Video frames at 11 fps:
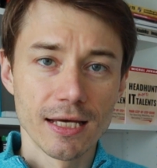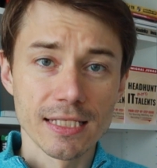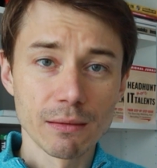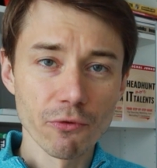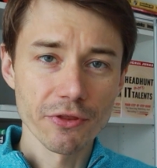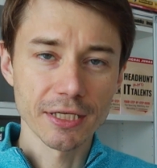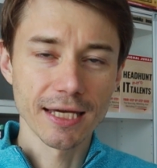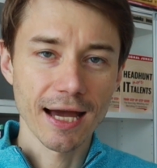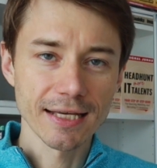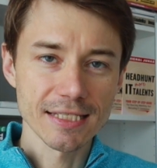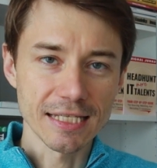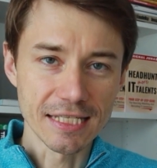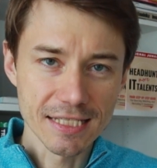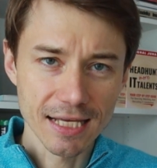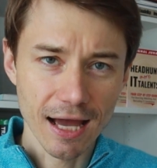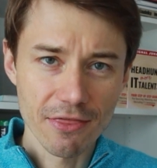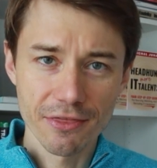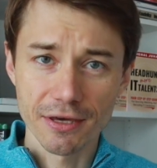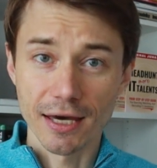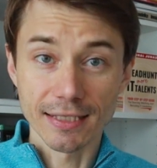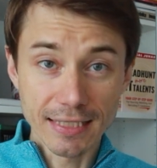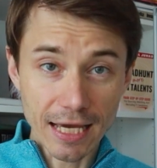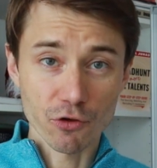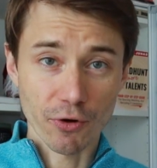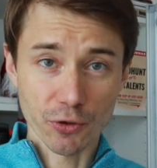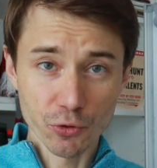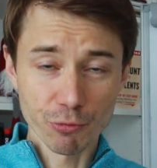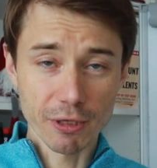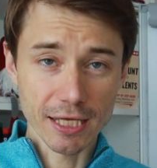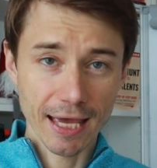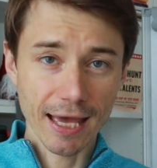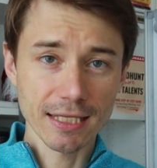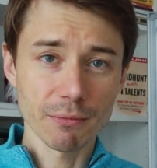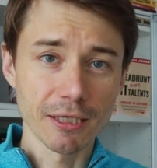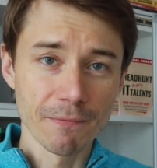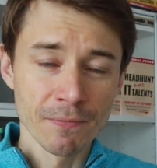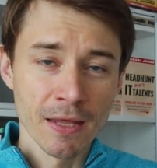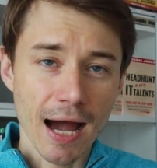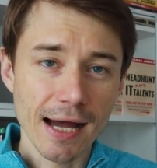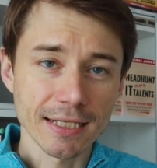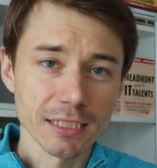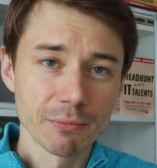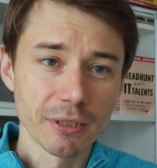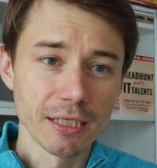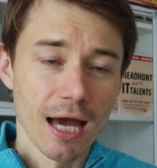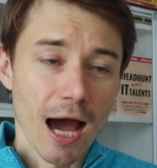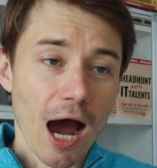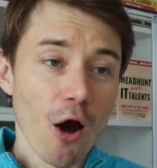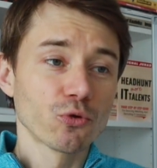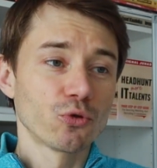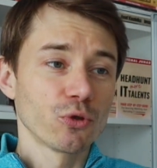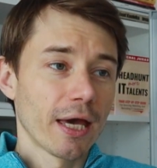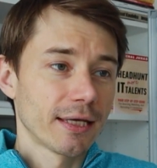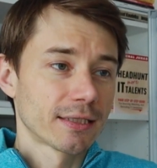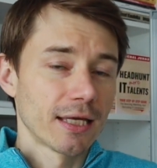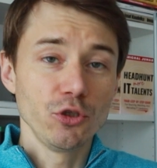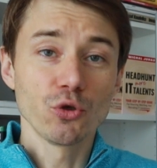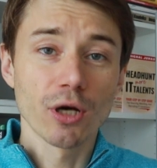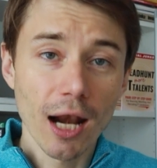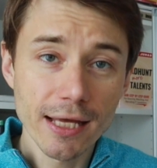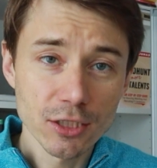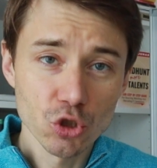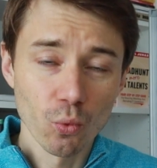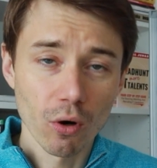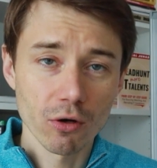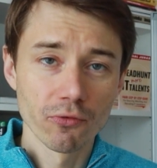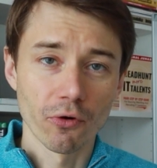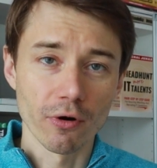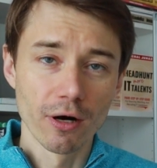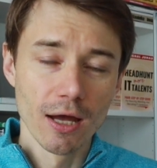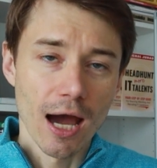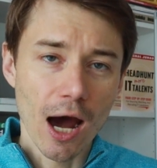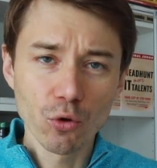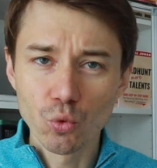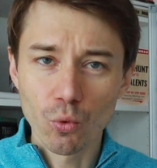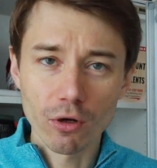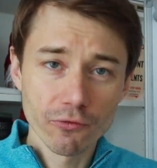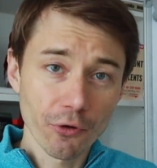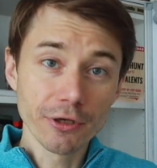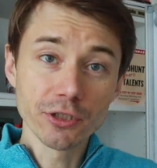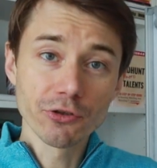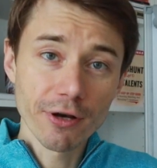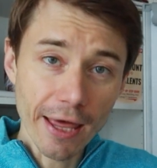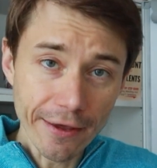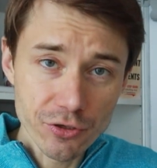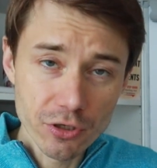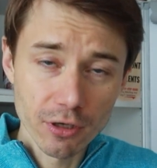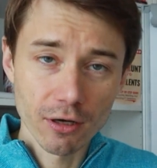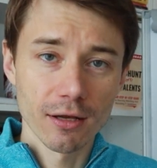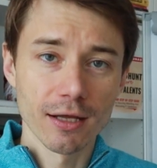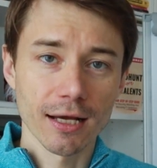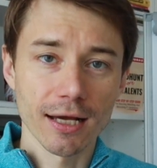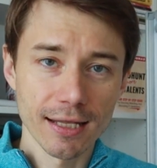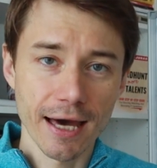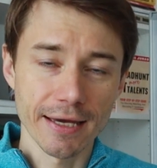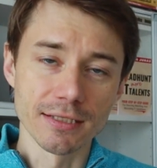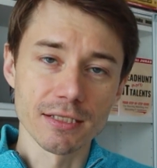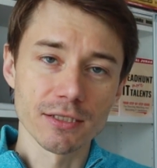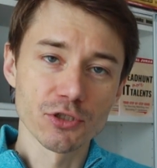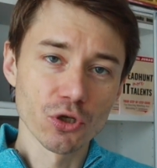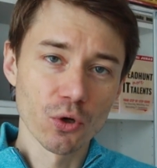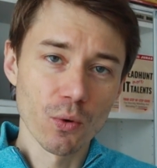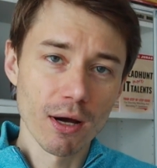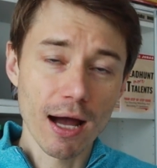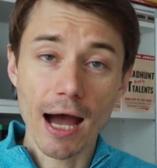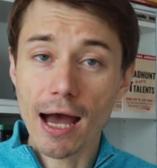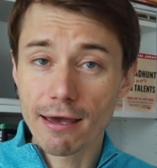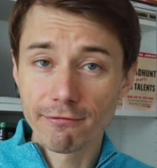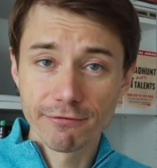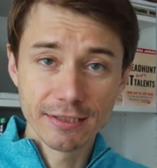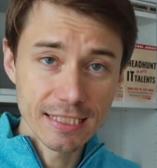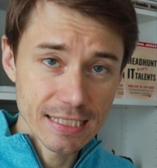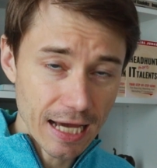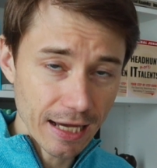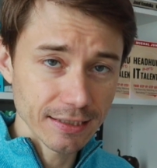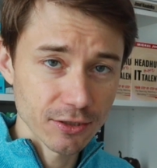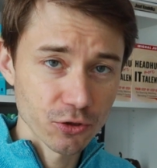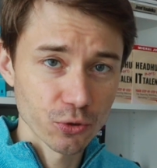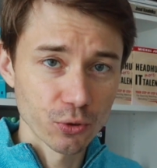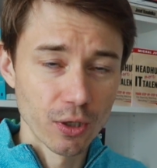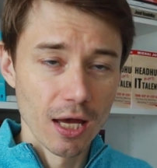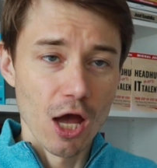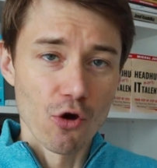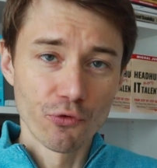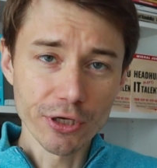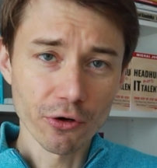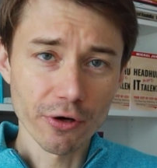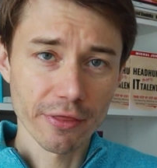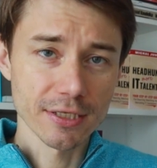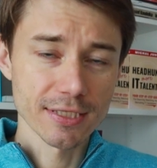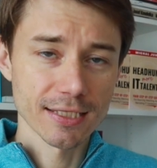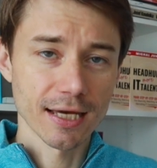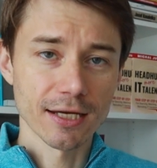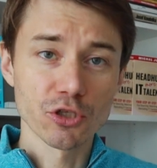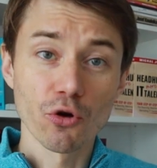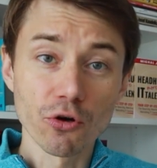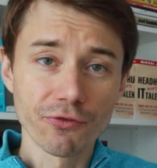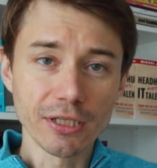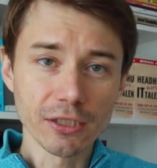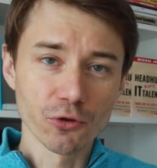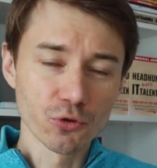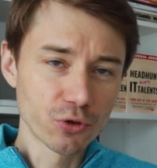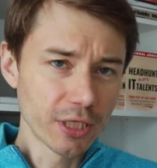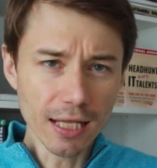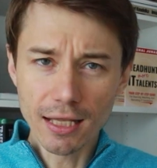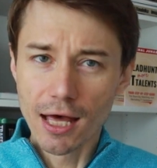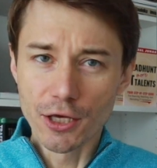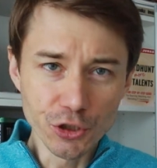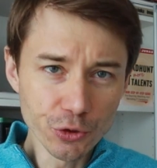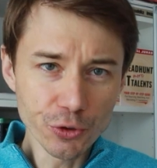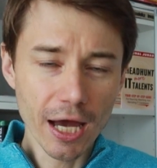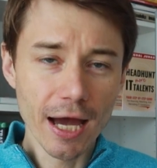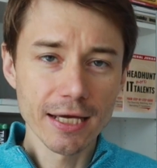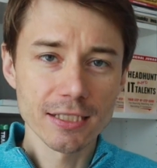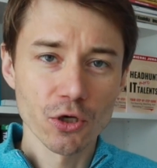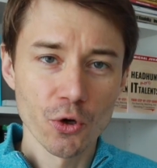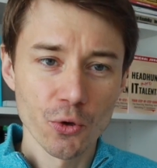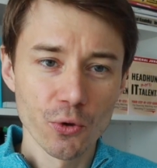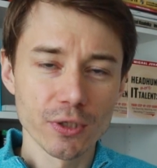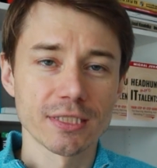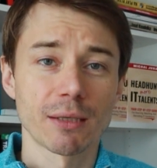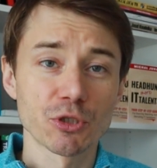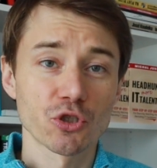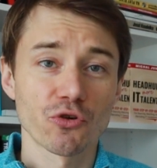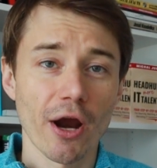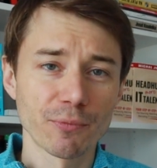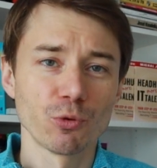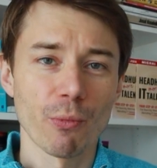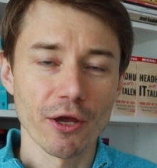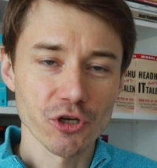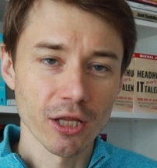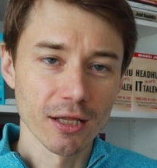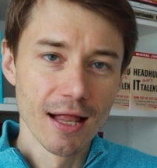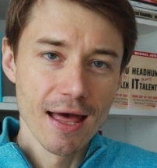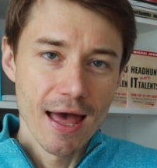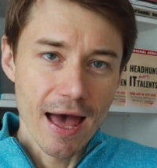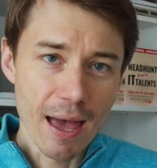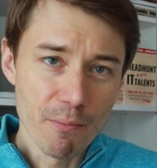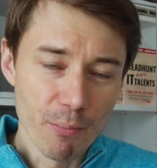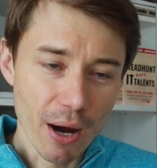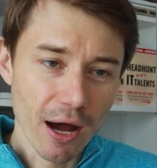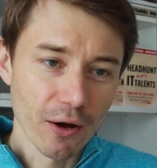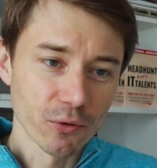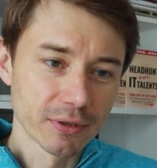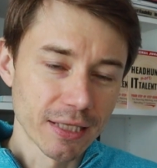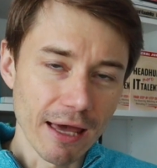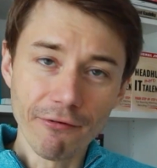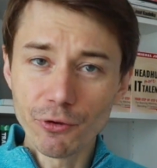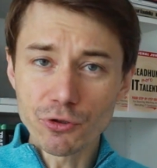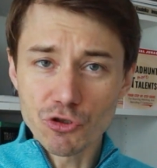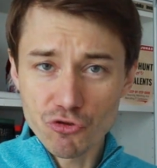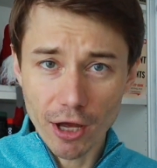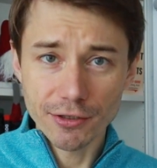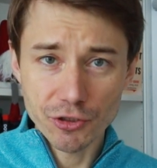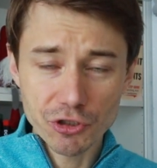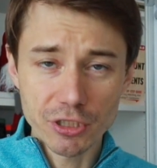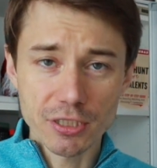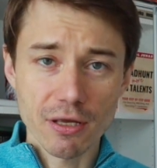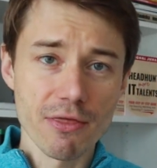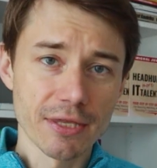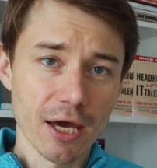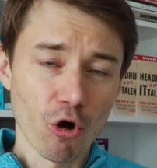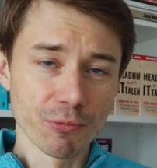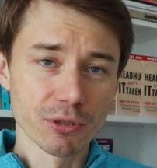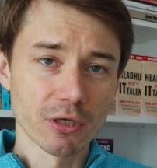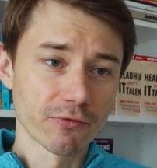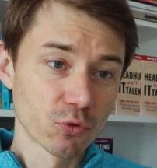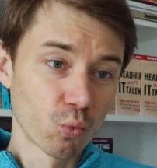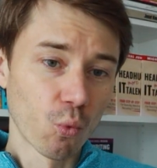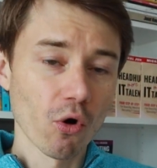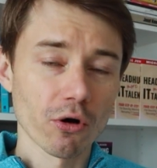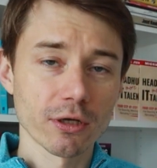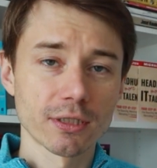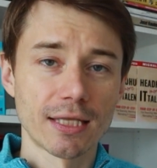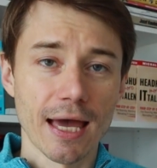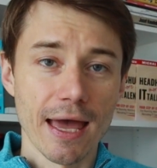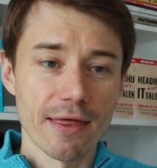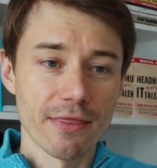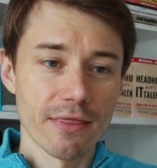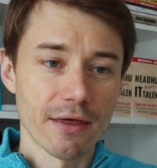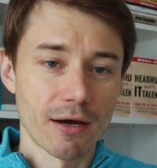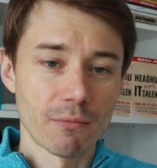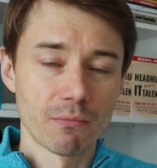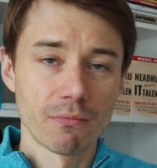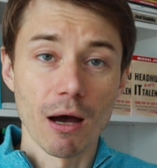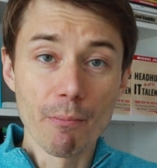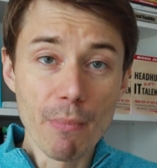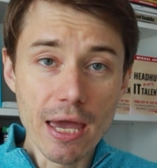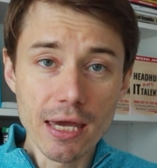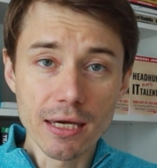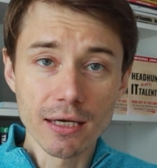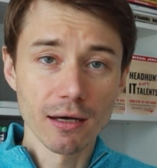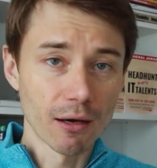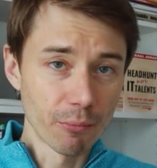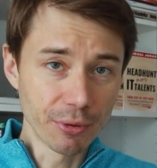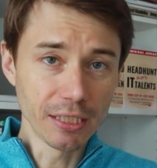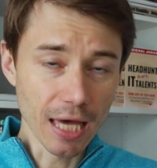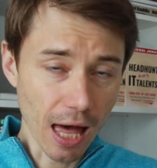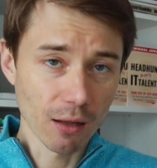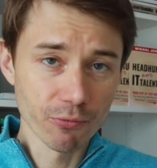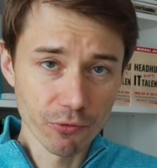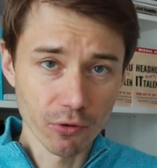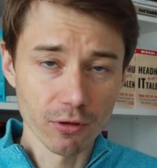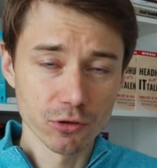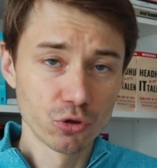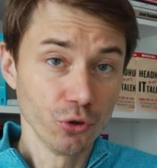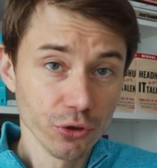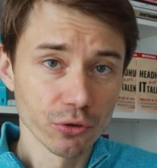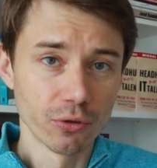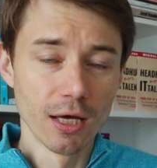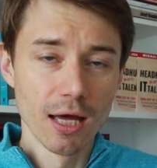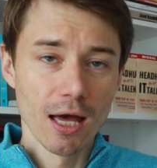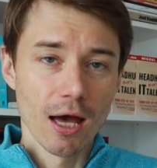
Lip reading: Some of the guys inside the Tech Recruitment Academy ask me how to get new clients to work for, how to work for international clients. So I've decided to record this short video to tell you guys who subscribe to my channel about a few strategies that I observed worked and may be helpful to you.